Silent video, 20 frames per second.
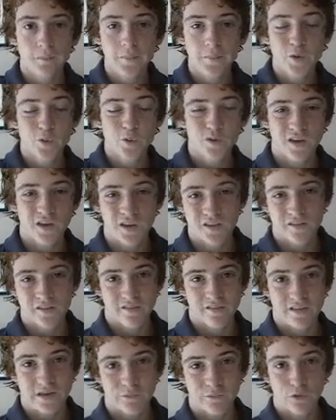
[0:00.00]

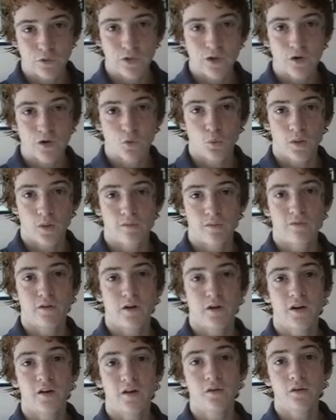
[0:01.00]
Bute's definitely going to win the
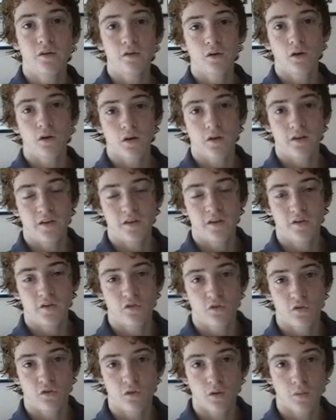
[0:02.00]
fight.
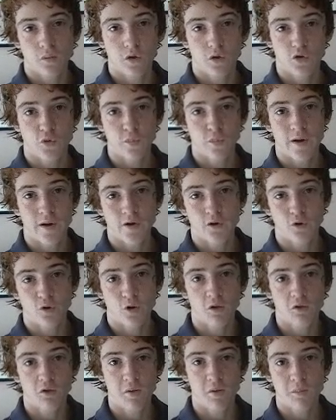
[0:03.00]
He's a much better
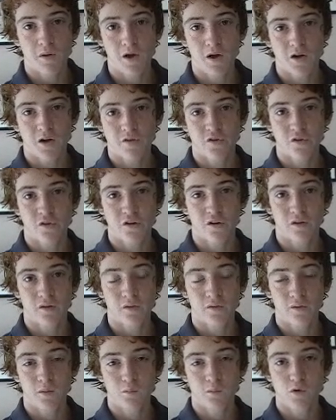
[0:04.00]
all-around boxer,
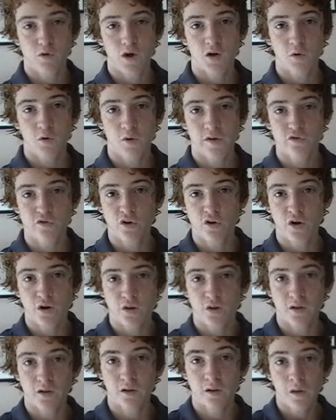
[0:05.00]
and Librado
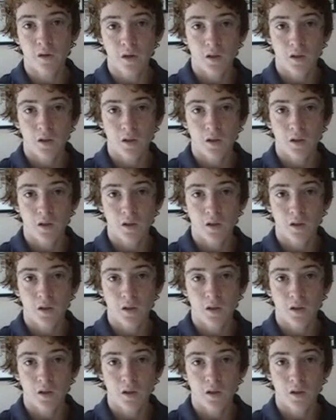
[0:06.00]
Andrade